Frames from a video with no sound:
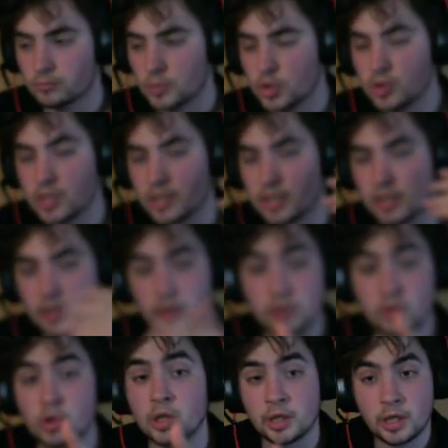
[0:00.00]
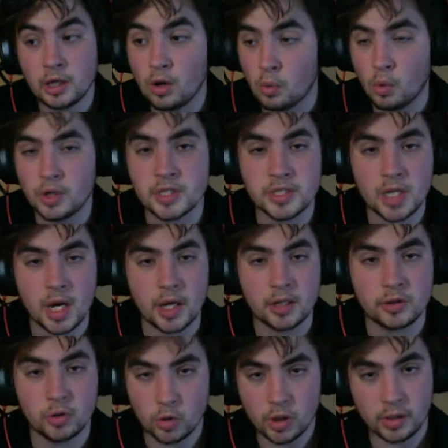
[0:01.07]
you can kill one side,
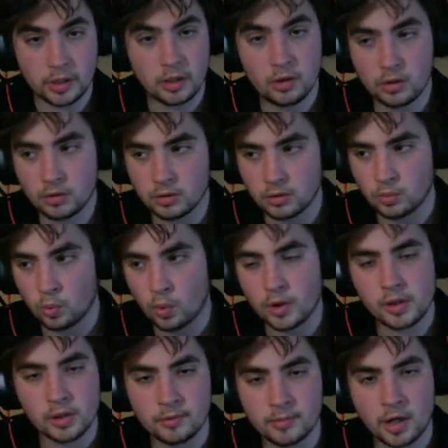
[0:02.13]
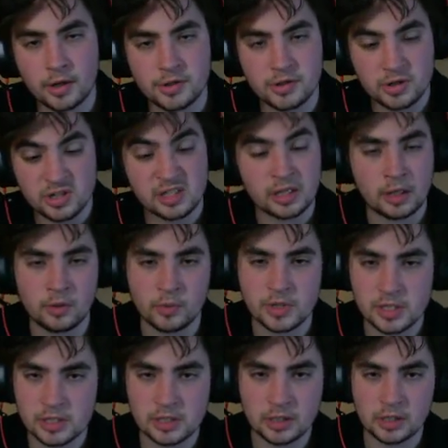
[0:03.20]
you can kill one of the monsters, and the other
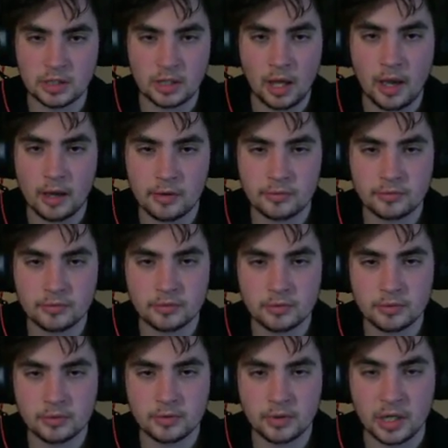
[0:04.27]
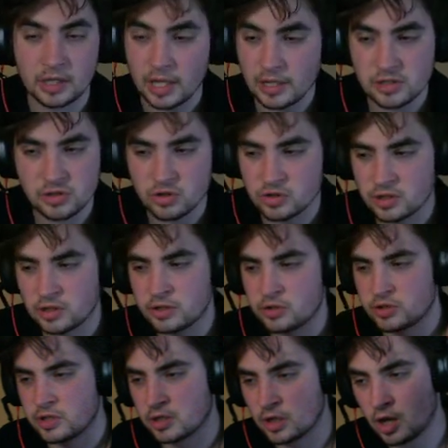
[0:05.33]
one's still alive, and that's just an
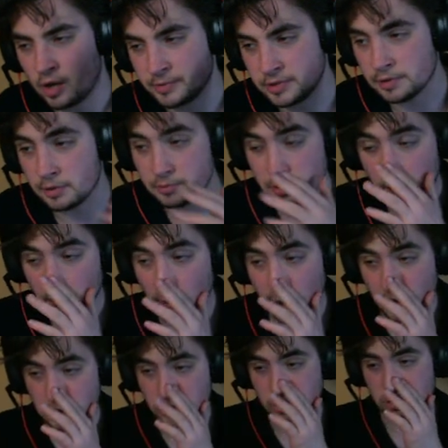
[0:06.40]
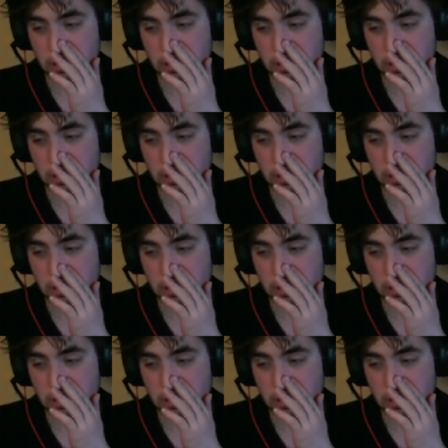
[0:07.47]
interesting concept. So I might actually